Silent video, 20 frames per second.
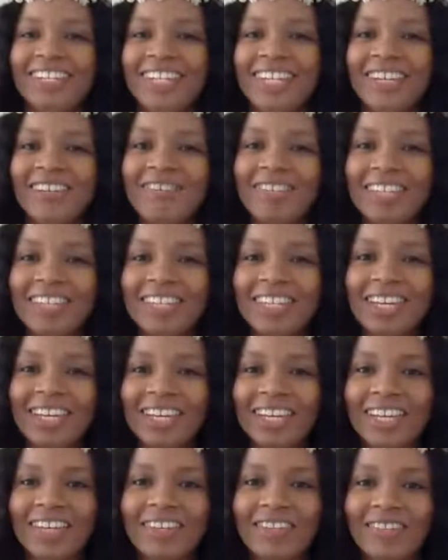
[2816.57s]
Love this
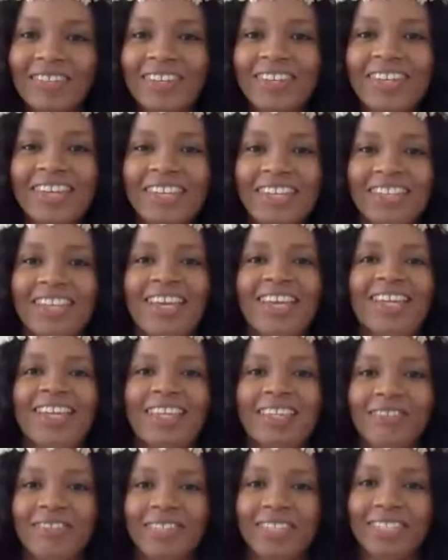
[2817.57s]
live. Thank
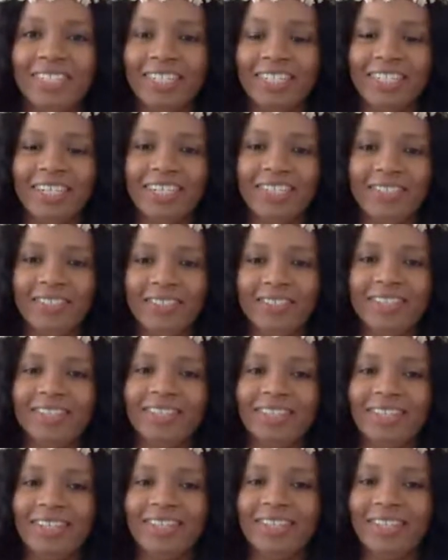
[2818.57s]
you, Regina.
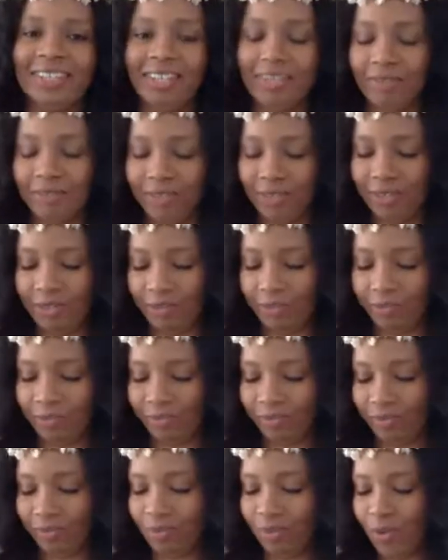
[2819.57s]
It loves you.
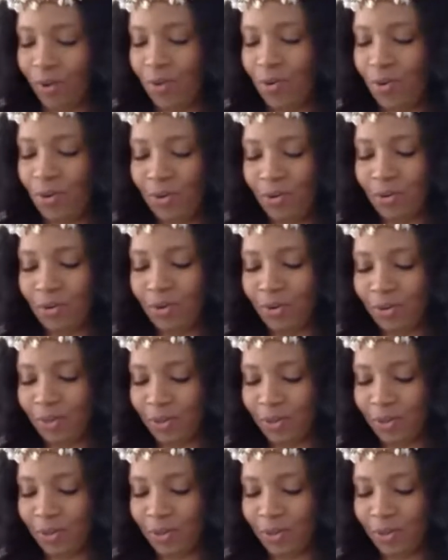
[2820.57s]
Oh,